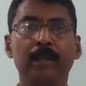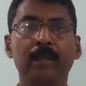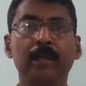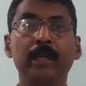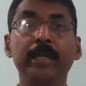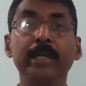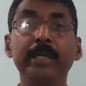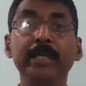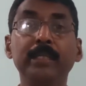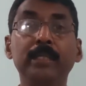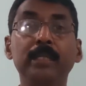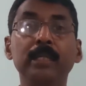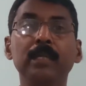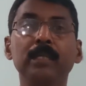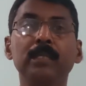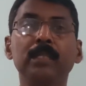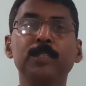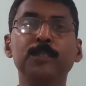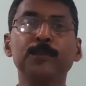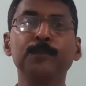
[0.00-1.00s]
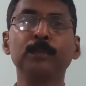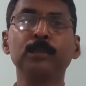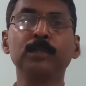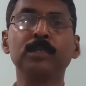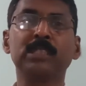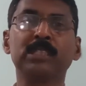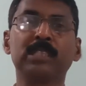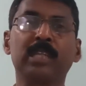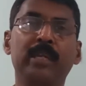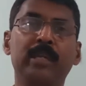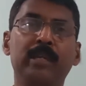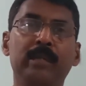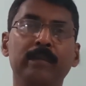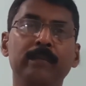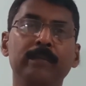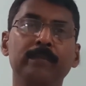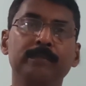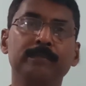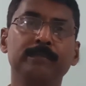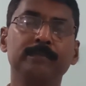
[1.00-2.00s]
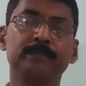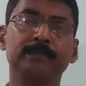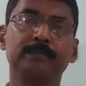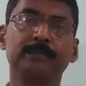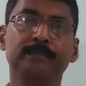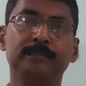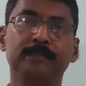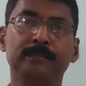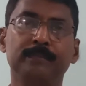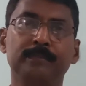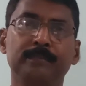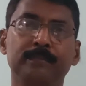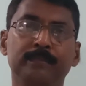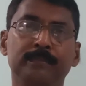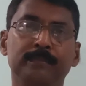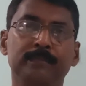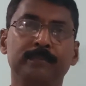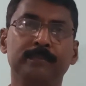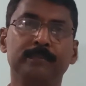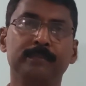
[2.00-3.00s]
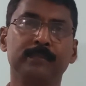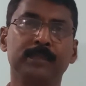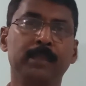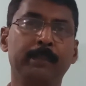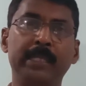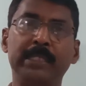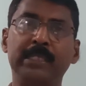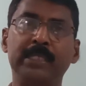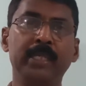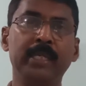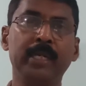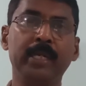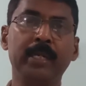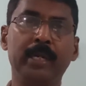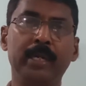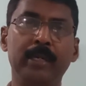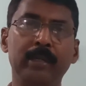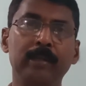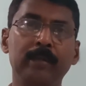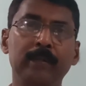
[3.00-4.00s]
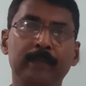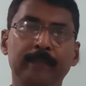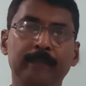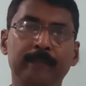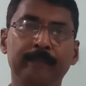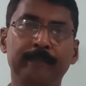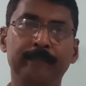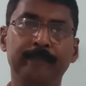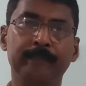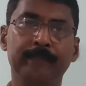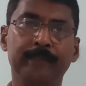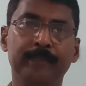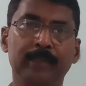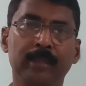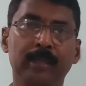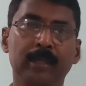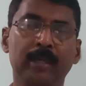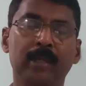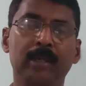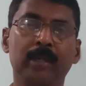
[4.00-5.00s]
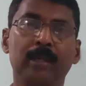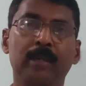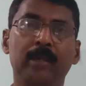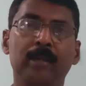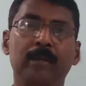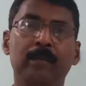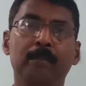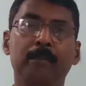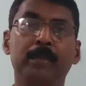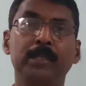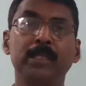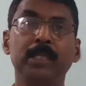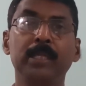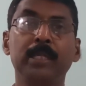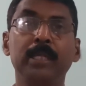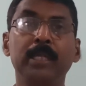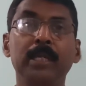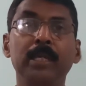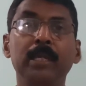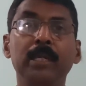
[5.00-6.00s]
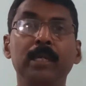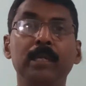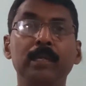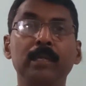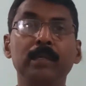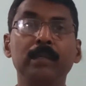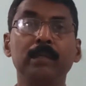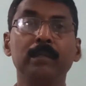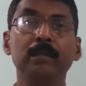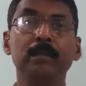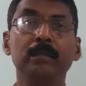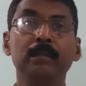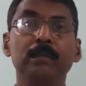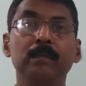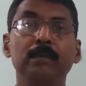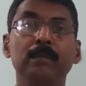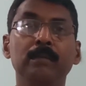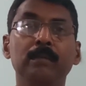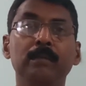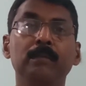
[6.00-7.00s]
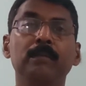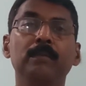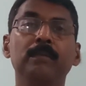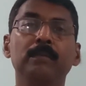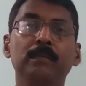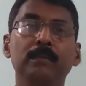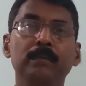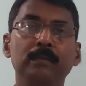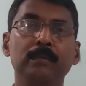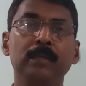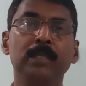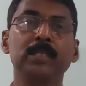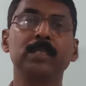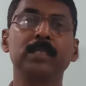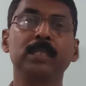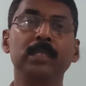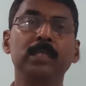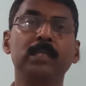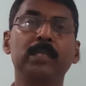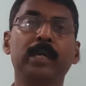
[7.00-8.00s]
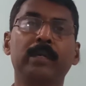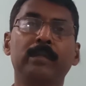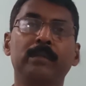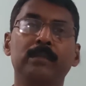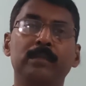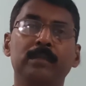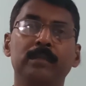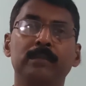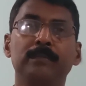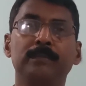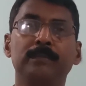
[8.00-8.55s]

heat killed the smooth strain, the bacteria died, but the DNA was intact.